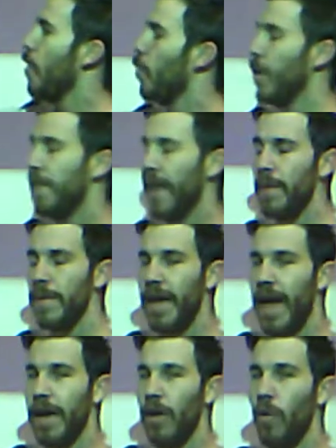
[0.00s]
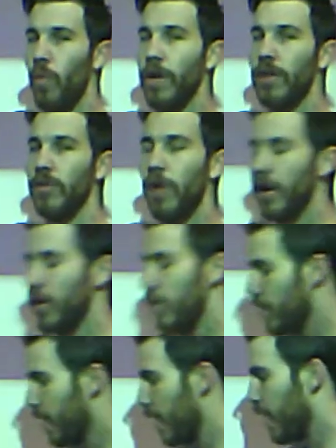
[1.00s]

with APA, we do not use